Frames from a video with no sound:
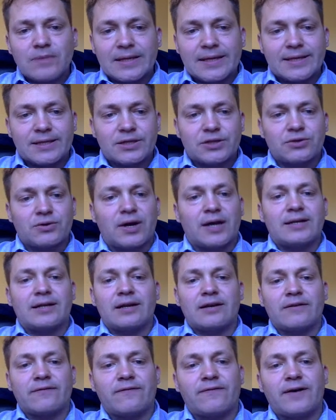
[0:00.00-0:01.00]
is to
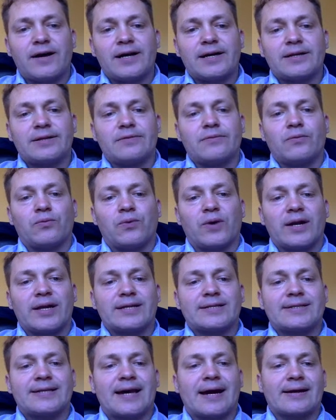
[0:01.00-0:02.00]
identify what
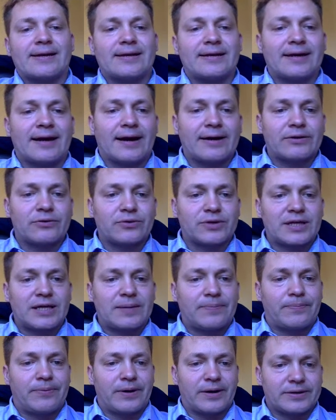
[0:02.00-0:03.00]
exactly are your key
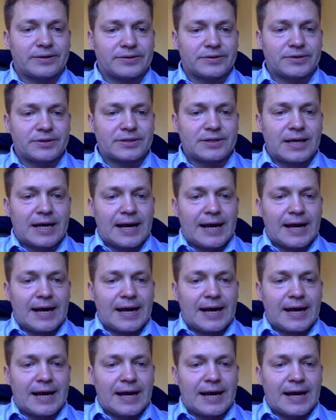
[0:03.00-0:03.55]
partners.